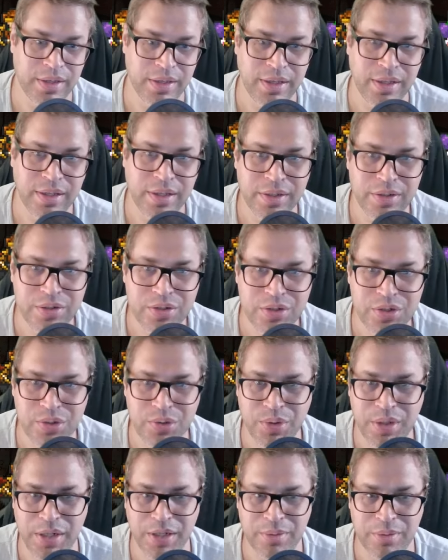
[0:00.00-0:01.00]
uh,
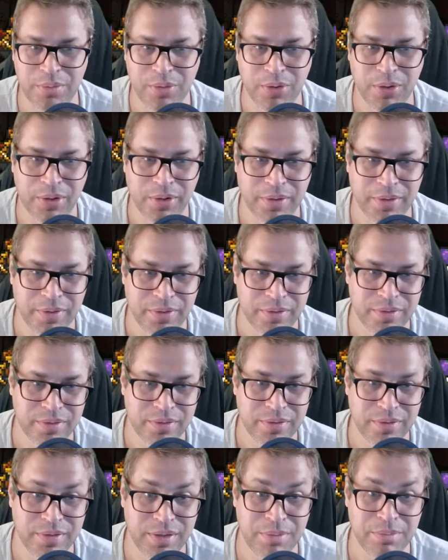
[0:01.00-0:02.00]
Shirei anymore.
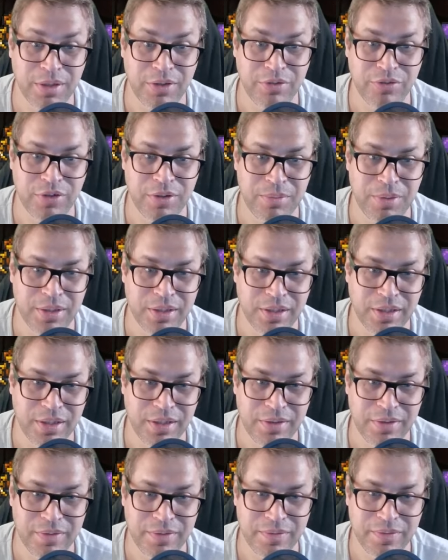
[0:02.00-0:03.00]
Buffed me
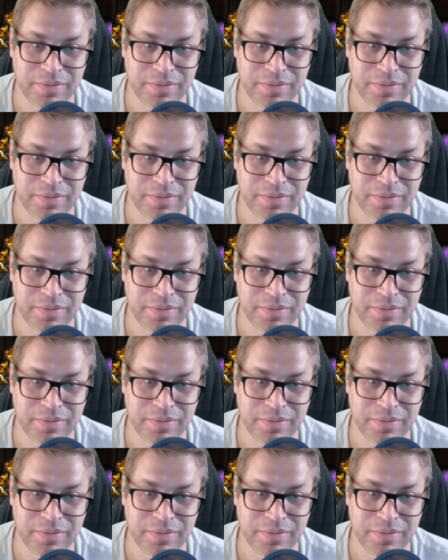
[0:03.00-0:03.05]
again.